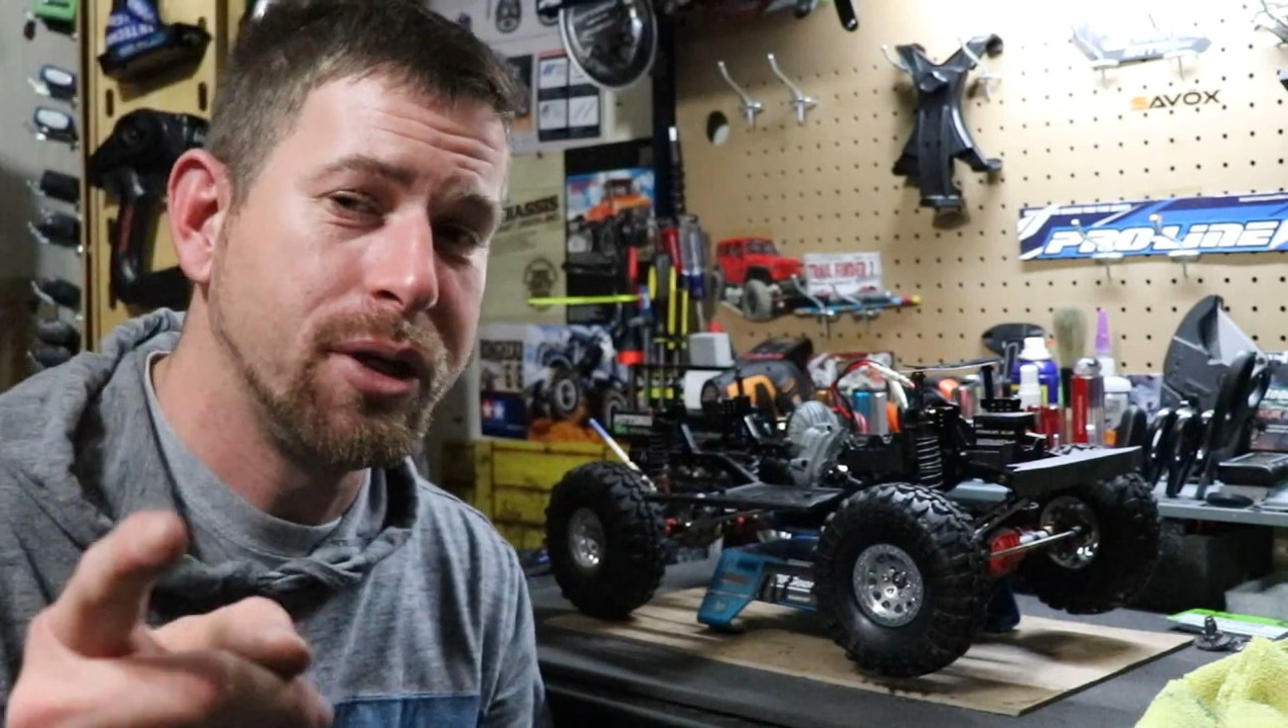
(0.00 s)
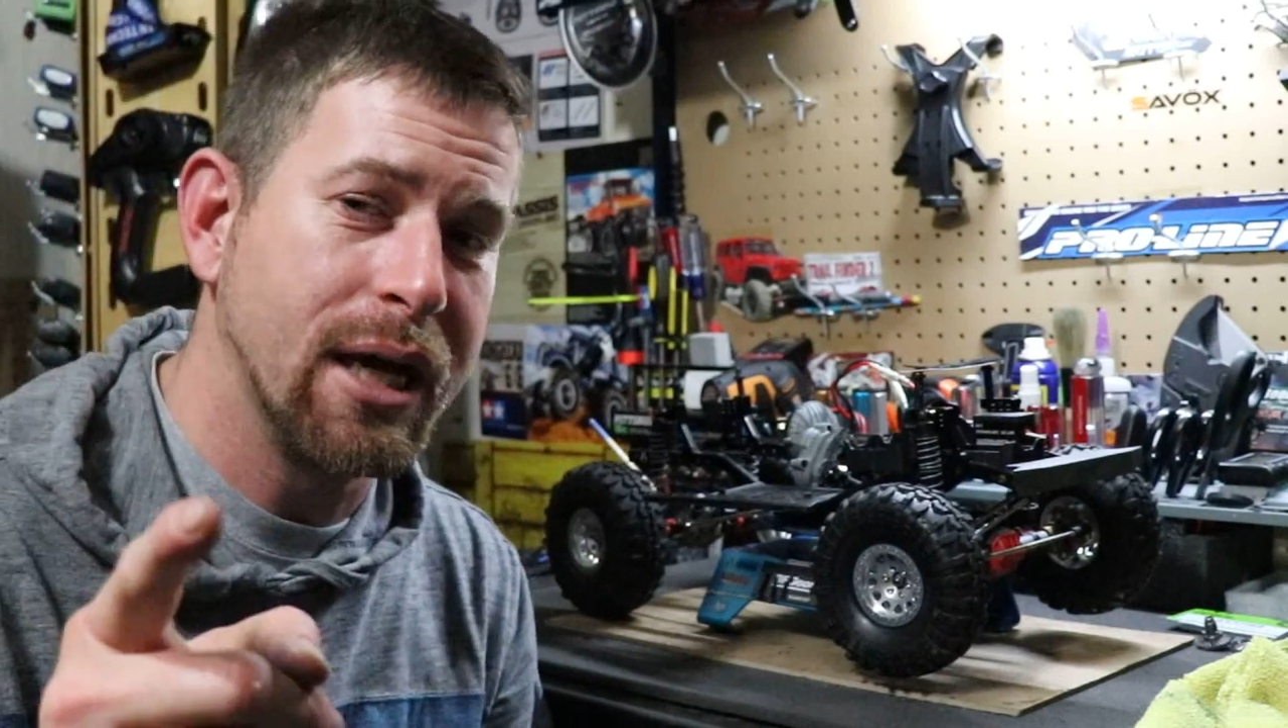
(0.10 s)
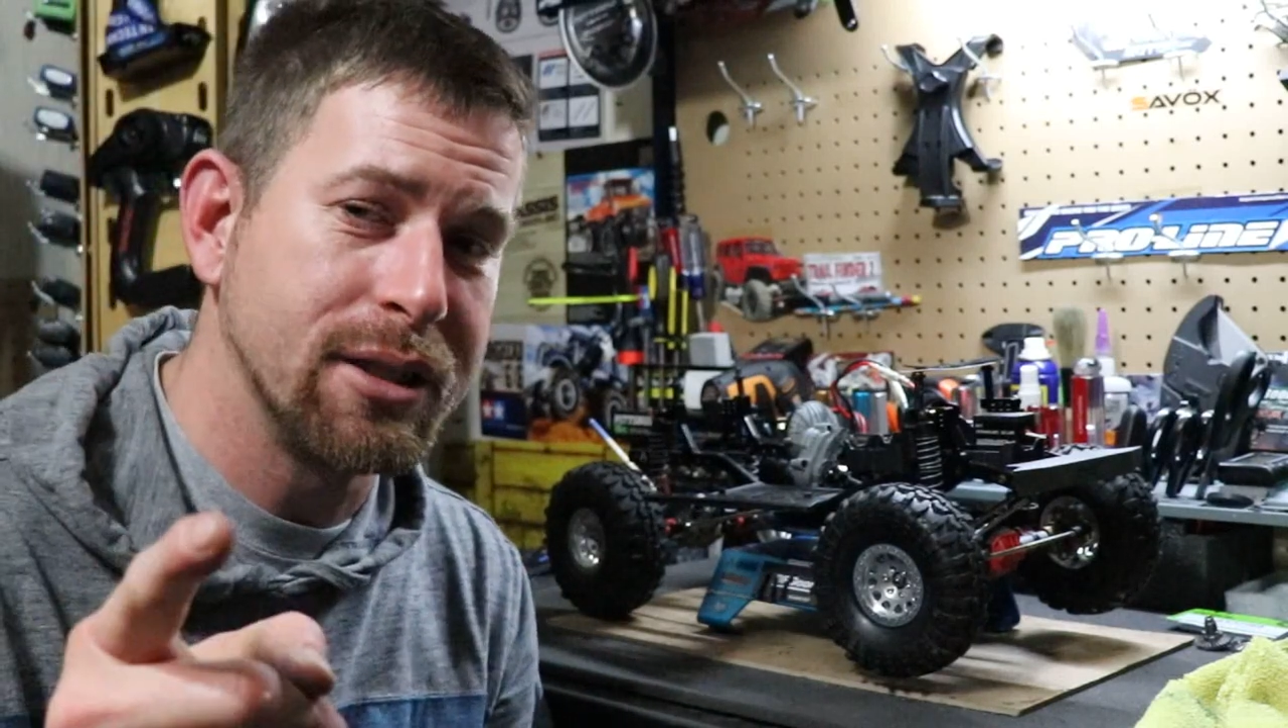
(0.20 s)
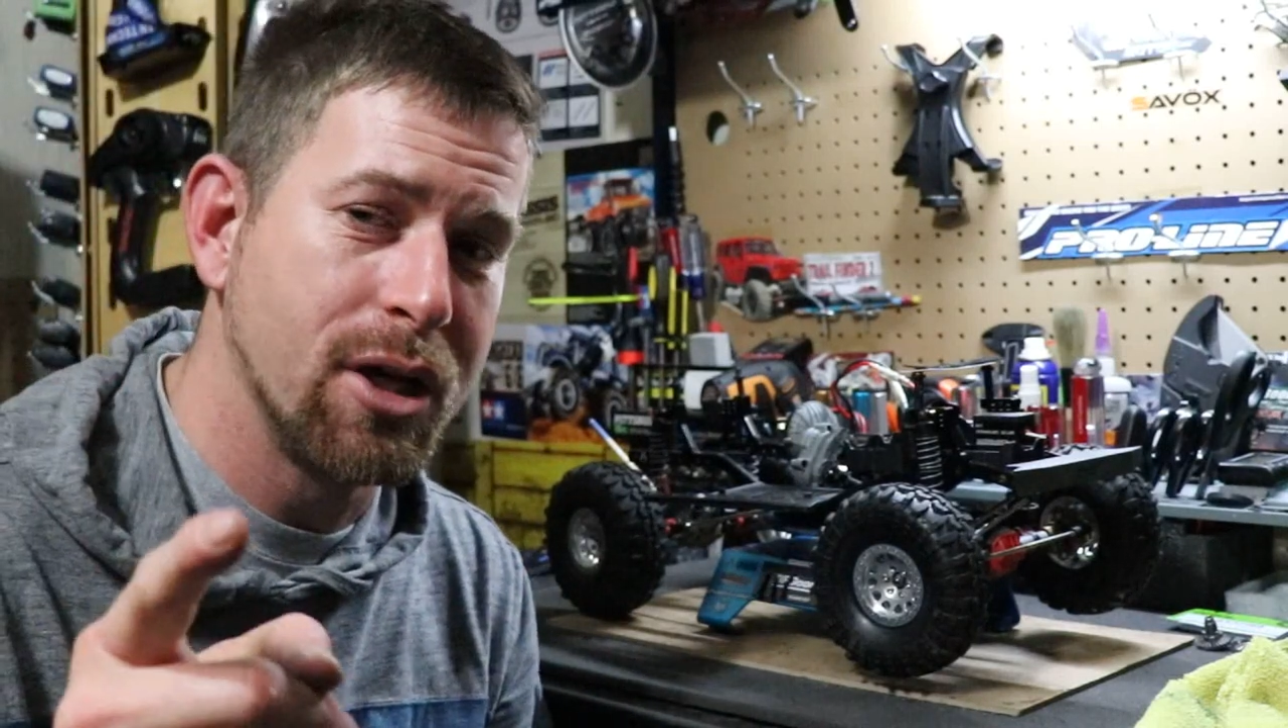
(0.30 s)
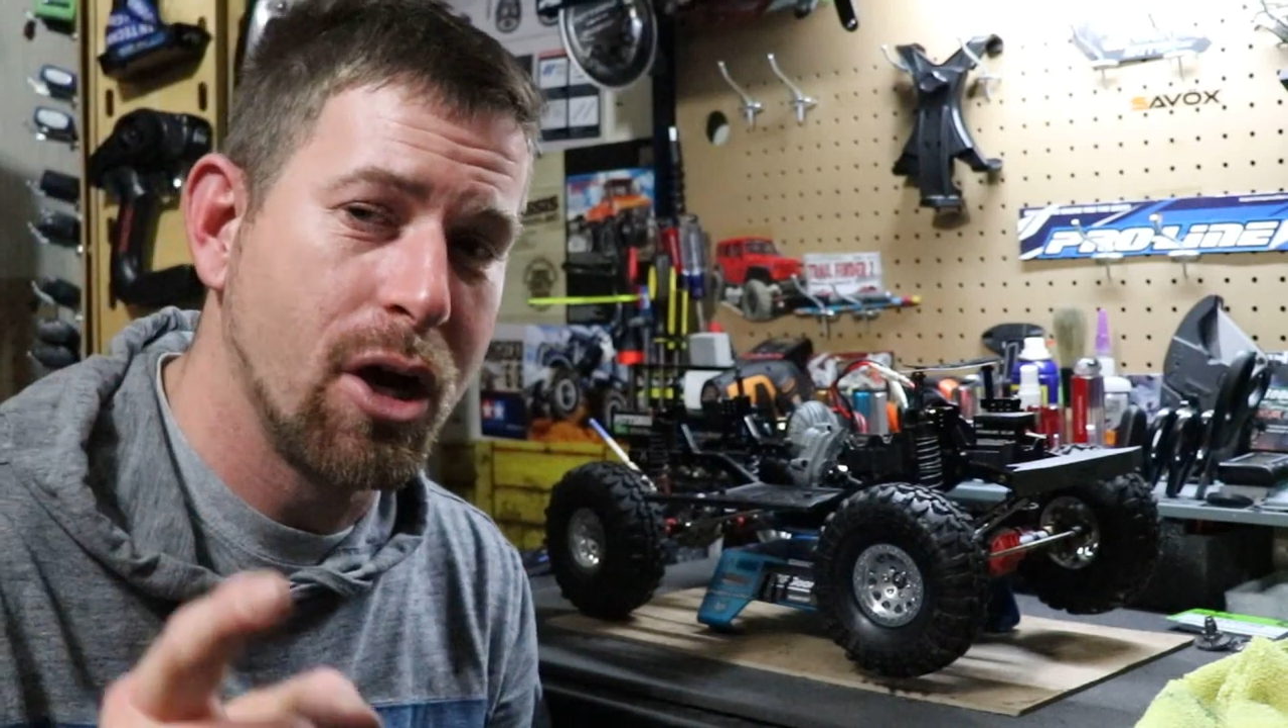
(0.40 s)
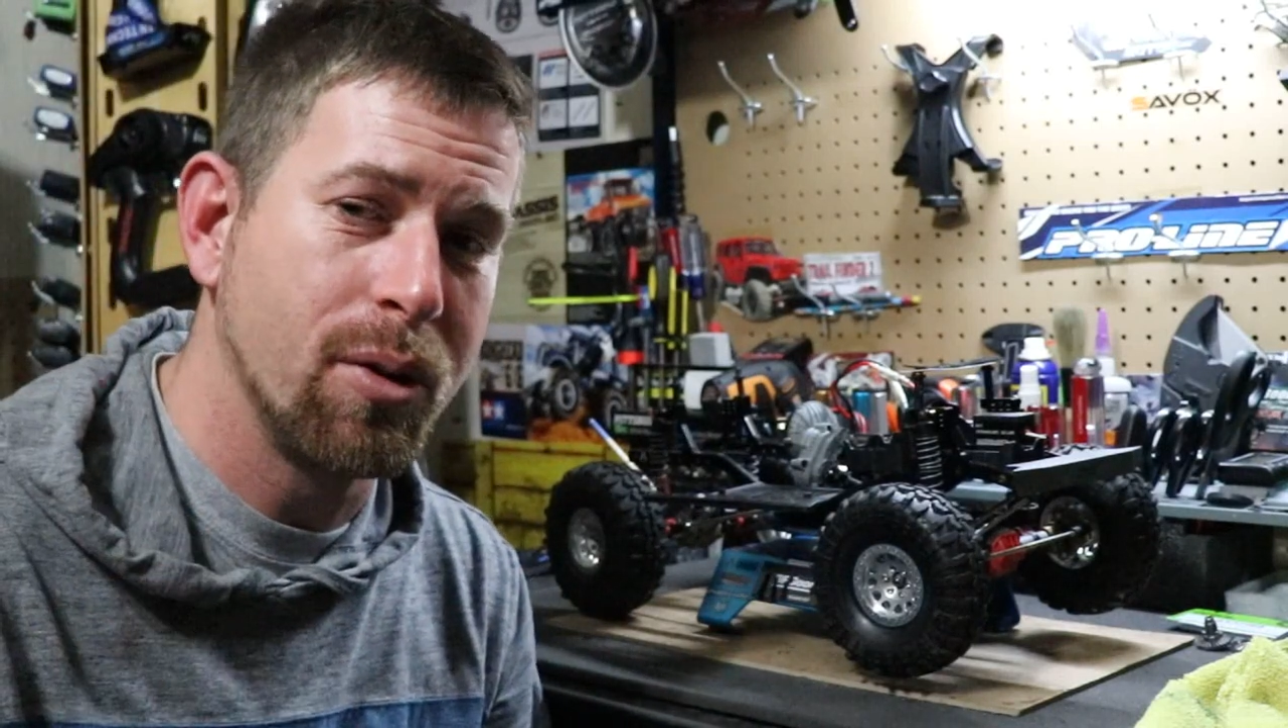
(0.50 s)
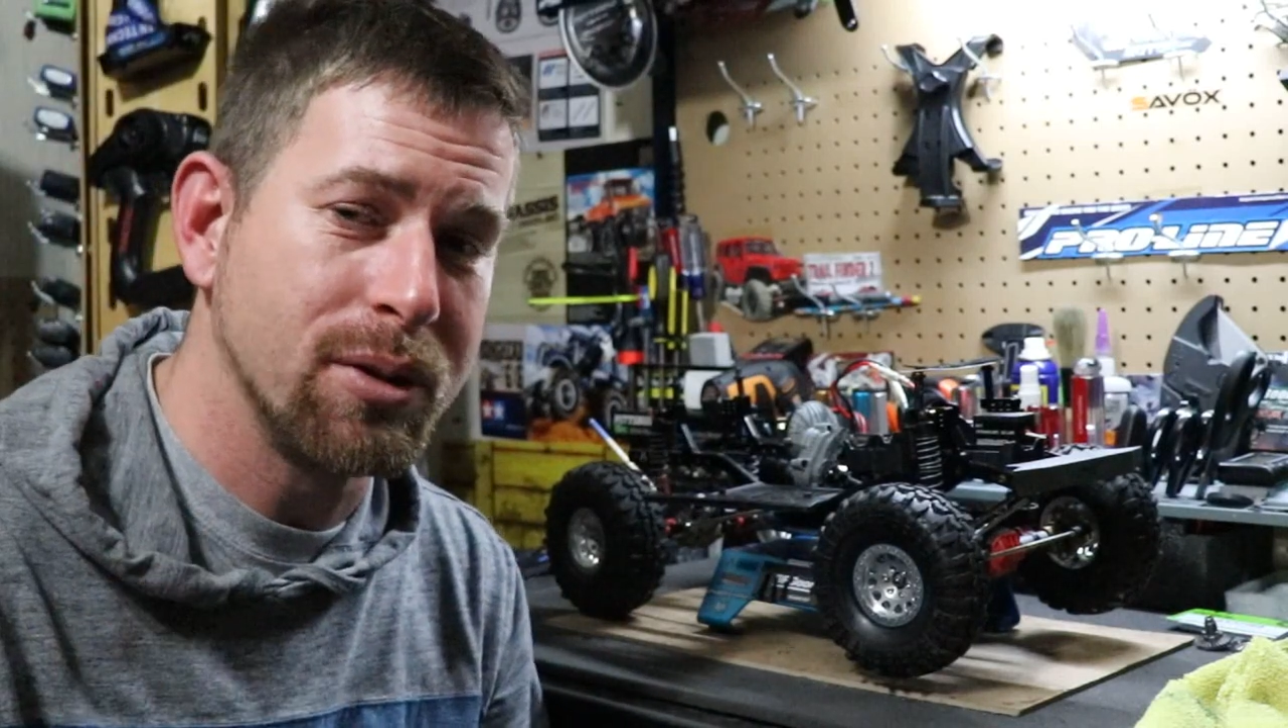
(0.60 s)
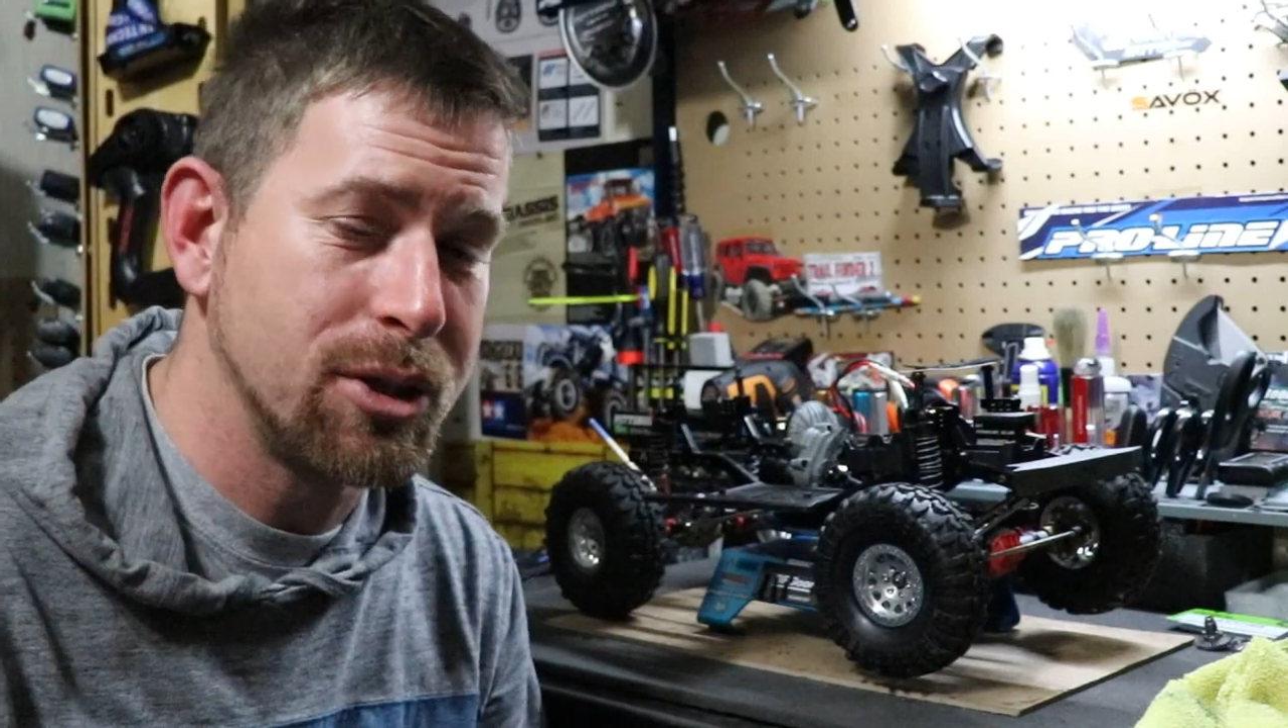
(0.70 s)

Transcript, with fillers: you guys know